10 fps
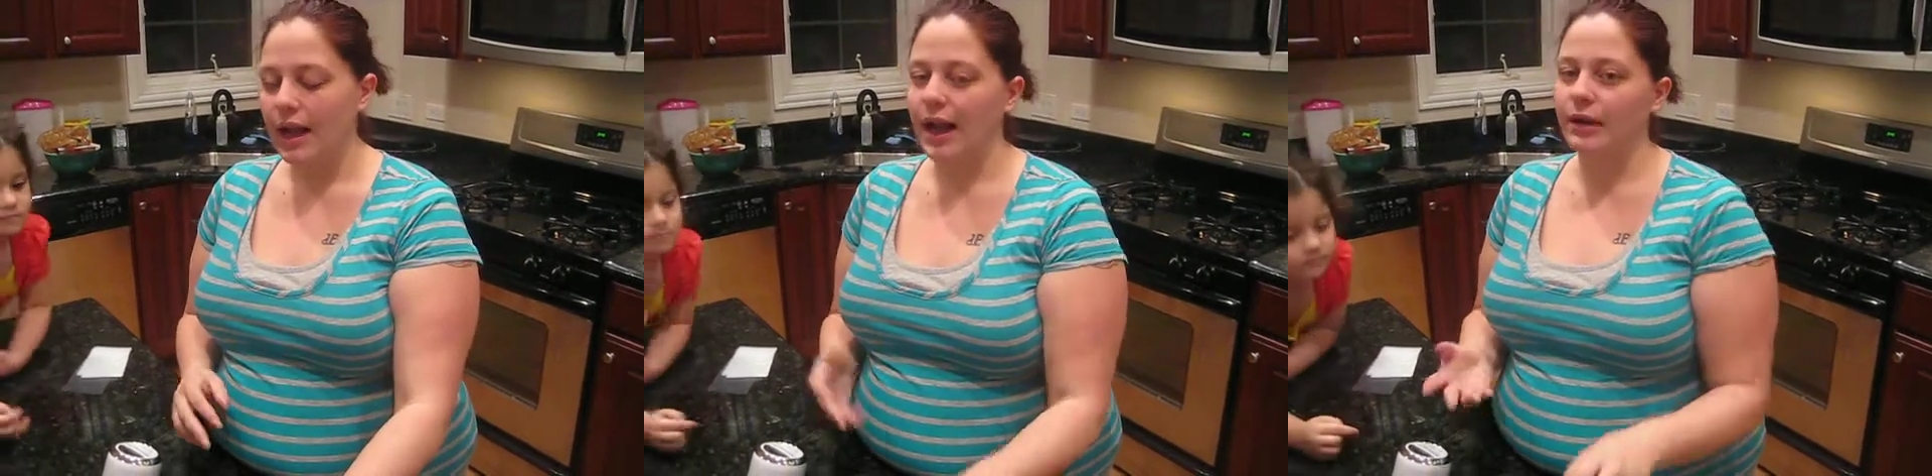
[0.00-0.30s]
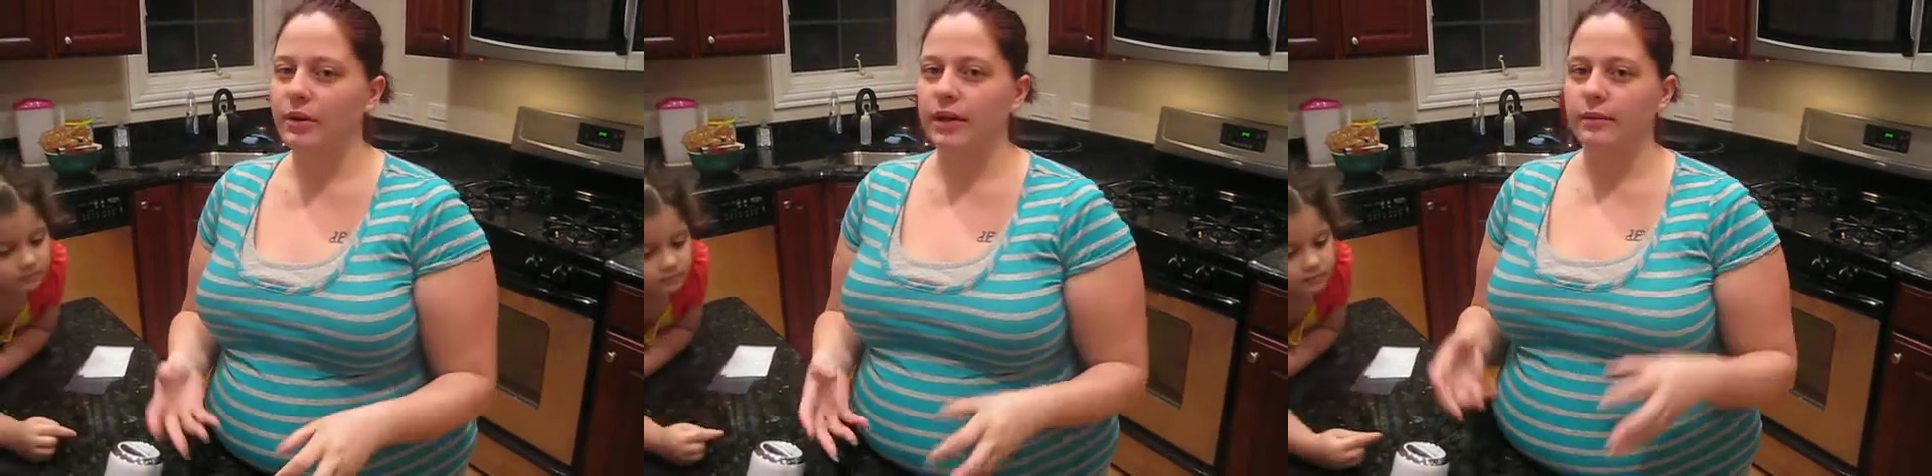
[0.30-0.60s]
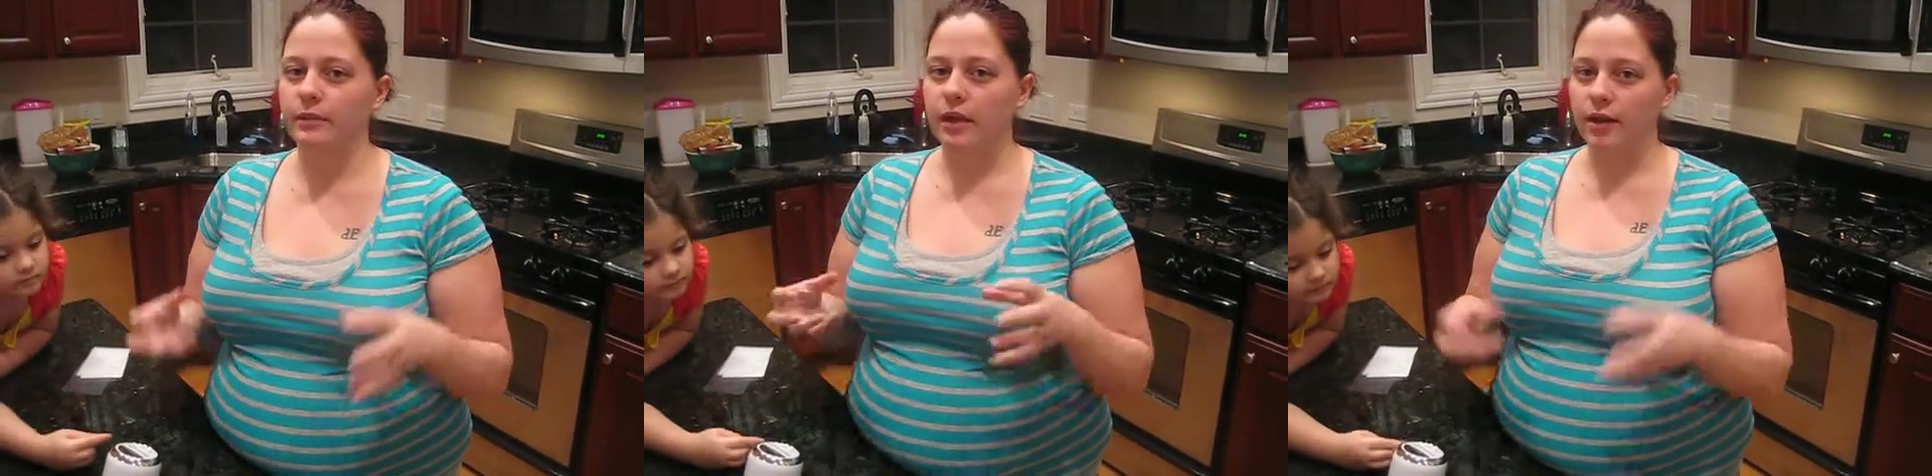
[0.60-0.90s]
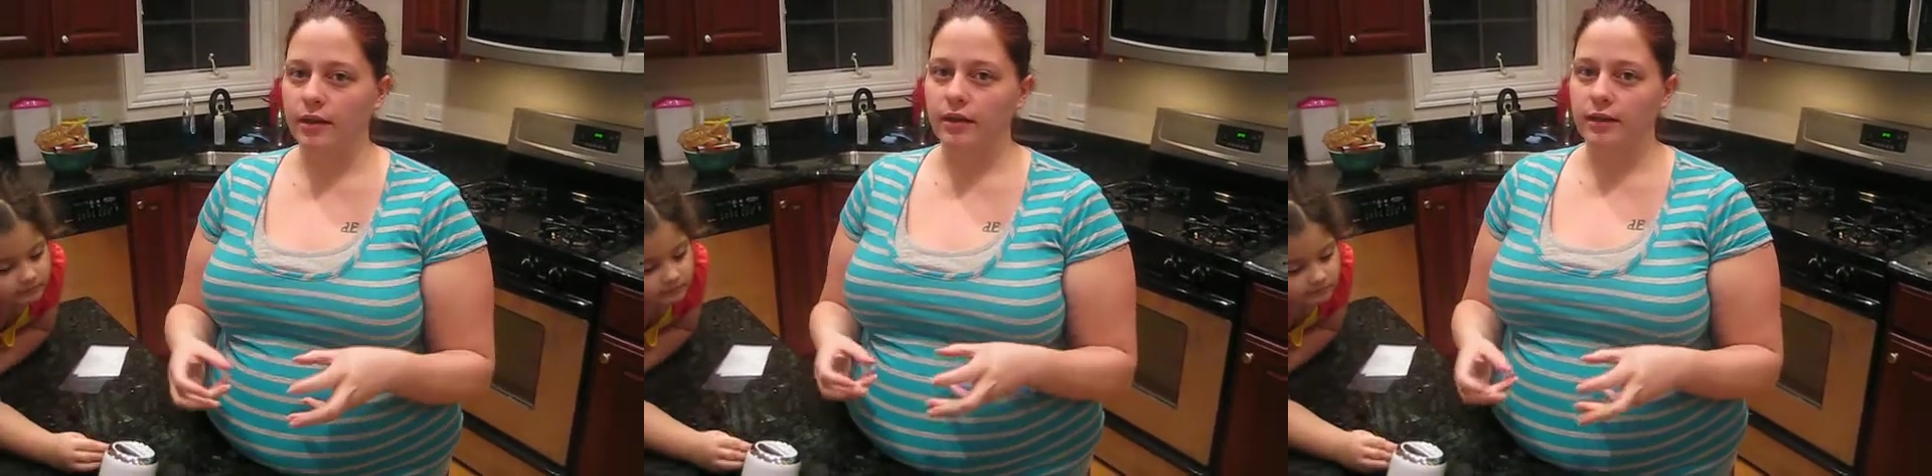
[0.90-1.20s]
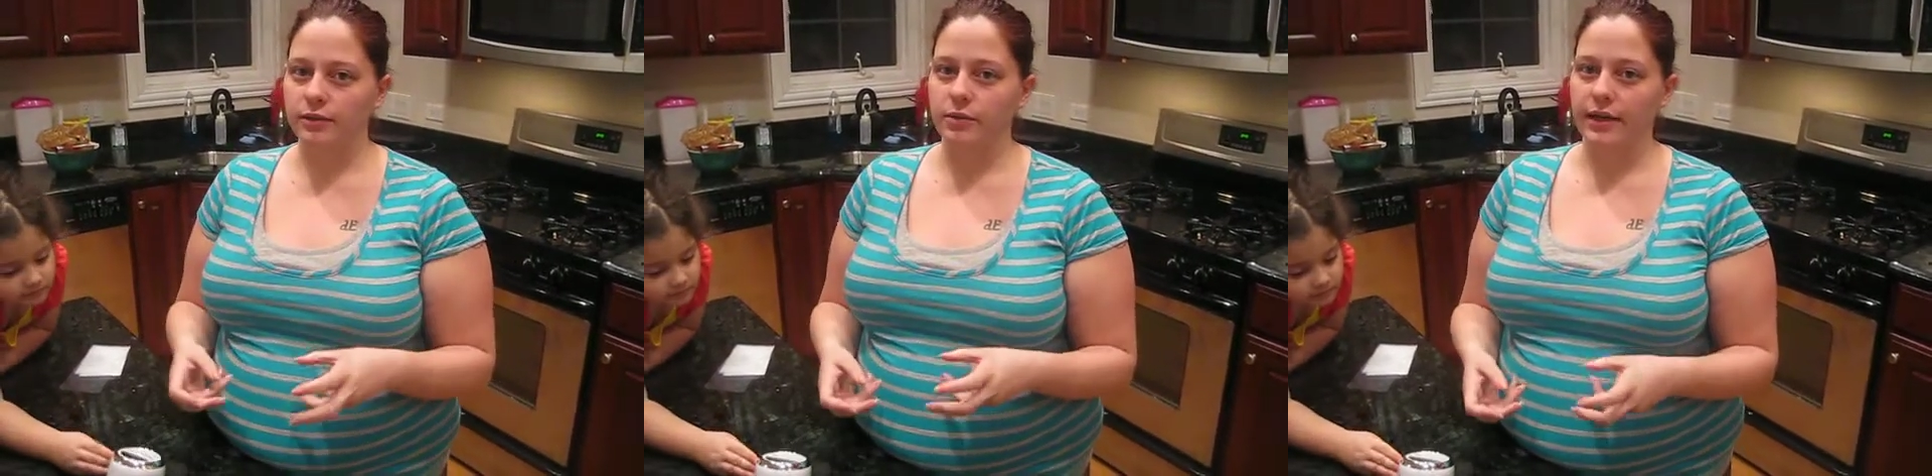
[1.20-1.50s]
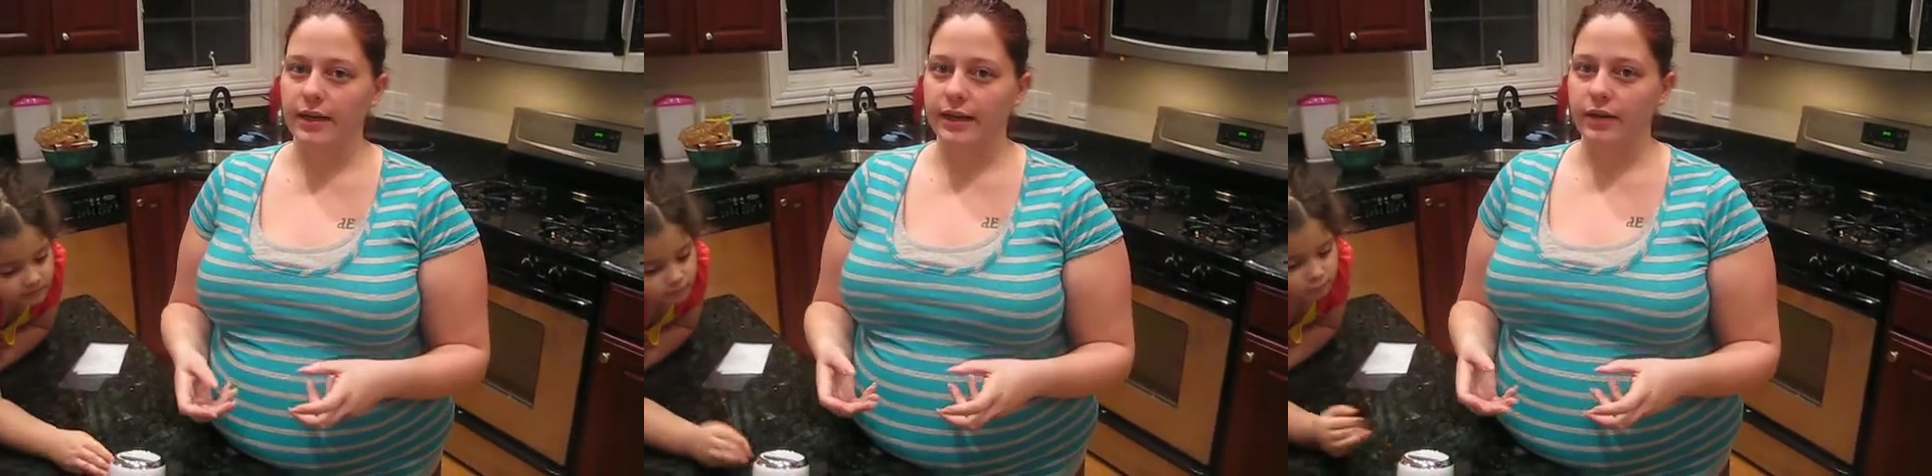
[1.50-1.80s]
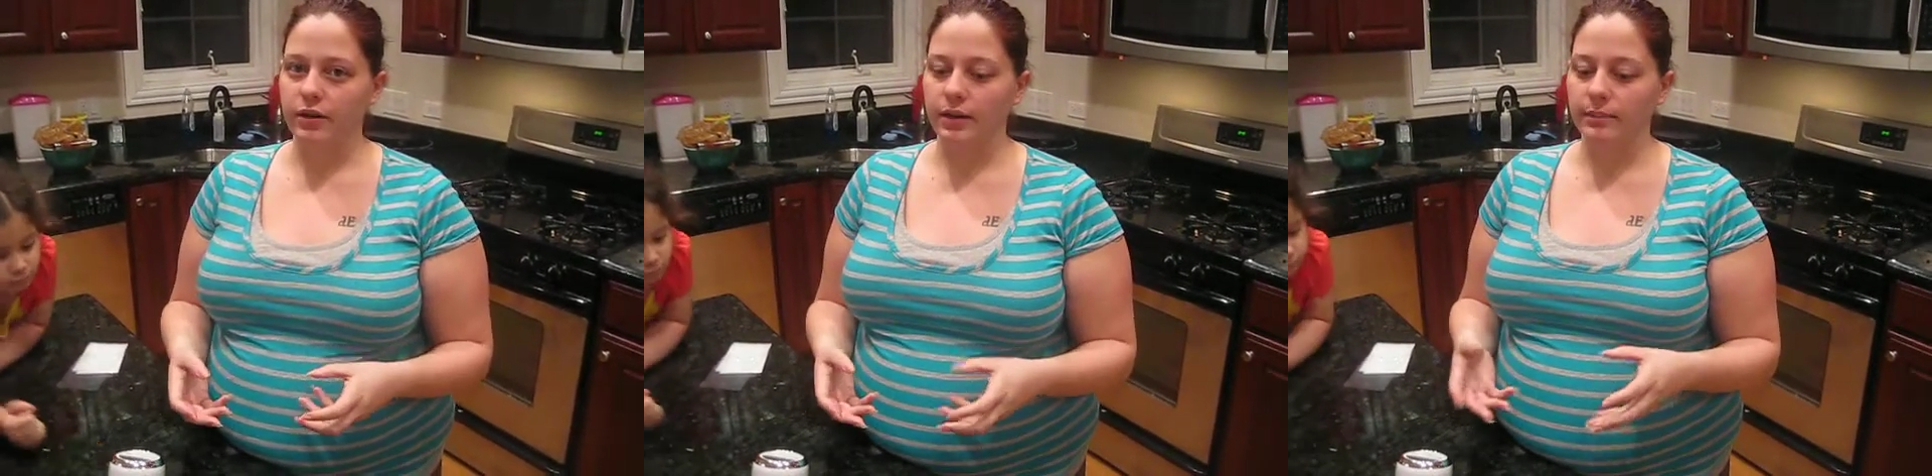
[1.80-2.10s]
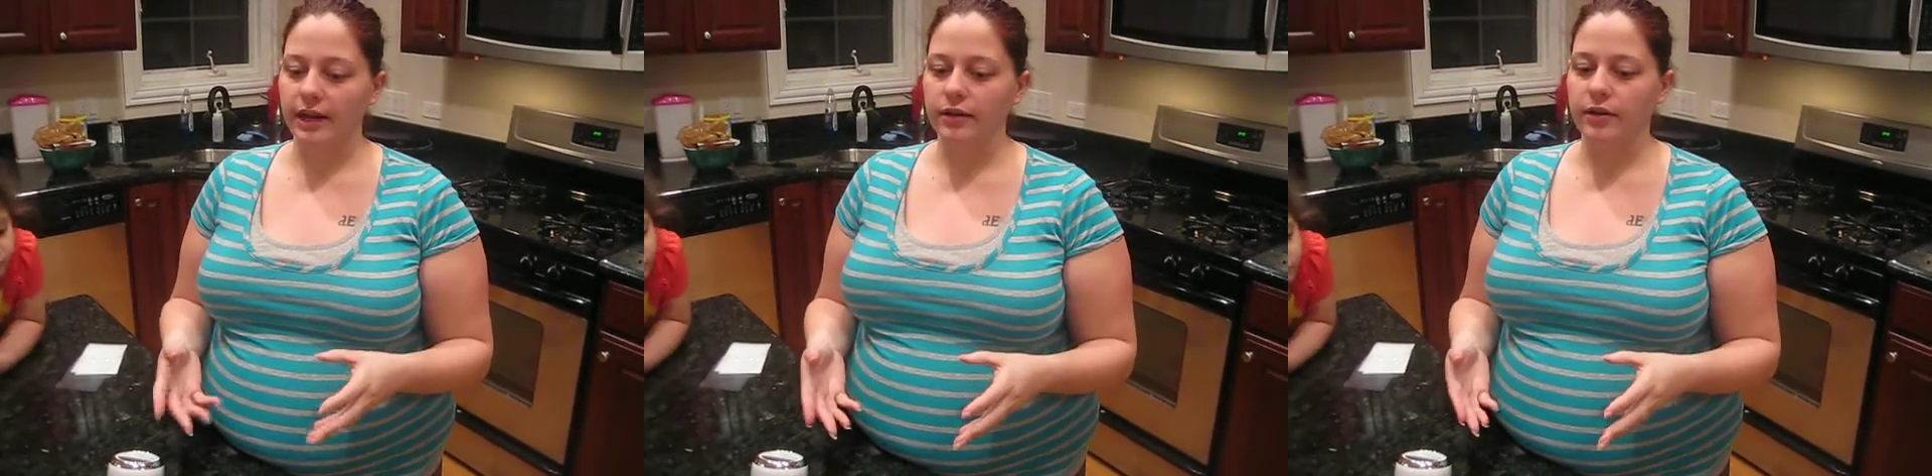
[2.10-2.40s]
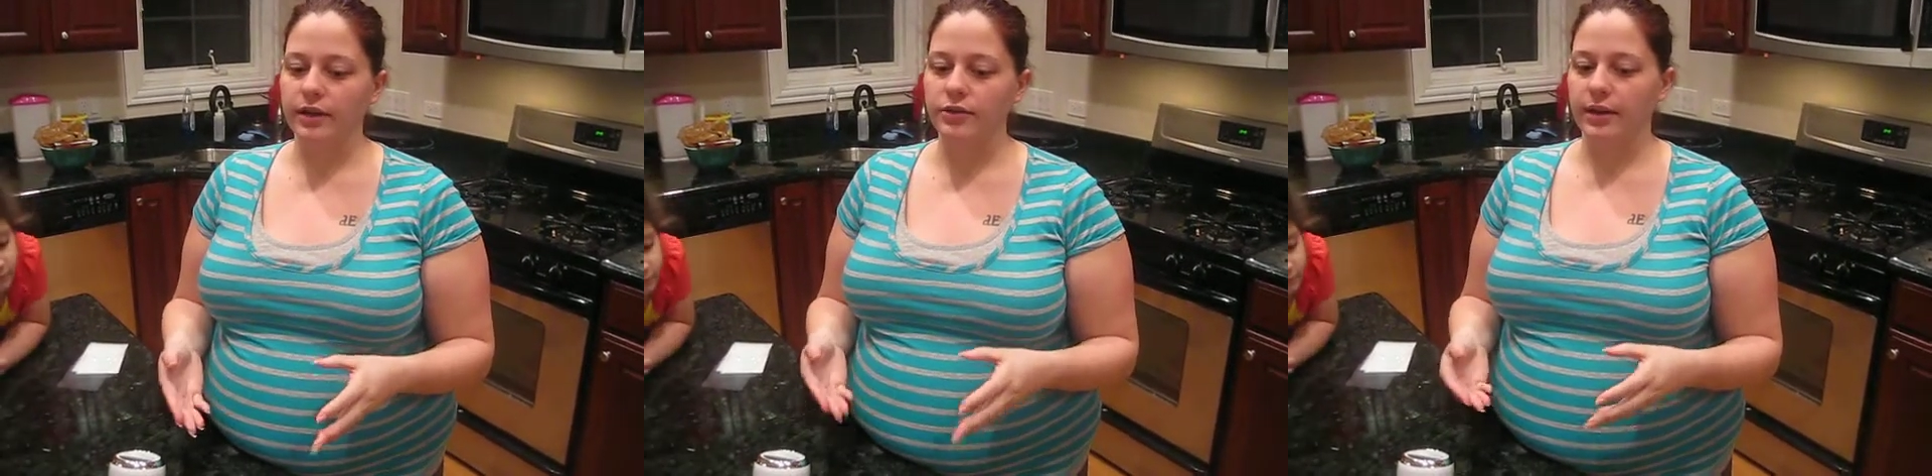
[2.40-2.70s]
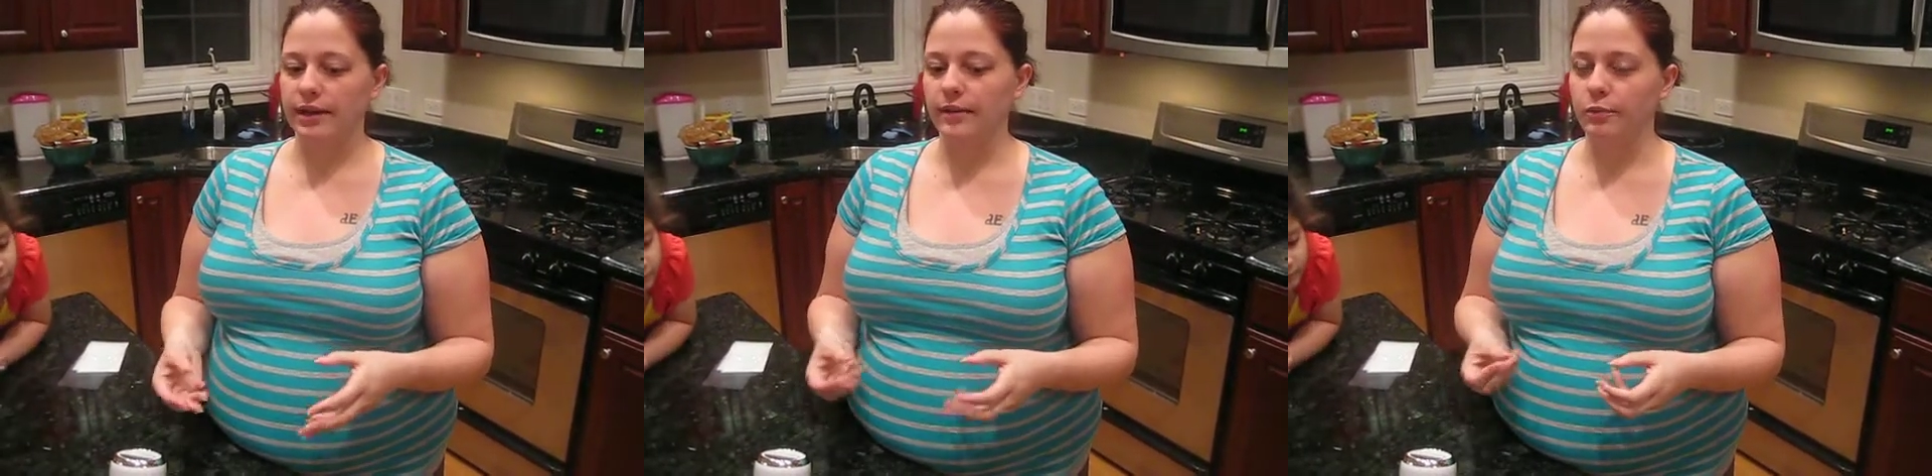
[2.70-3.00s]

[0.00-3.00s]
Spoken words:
I want them hard enough to where I know I'm not going to wind up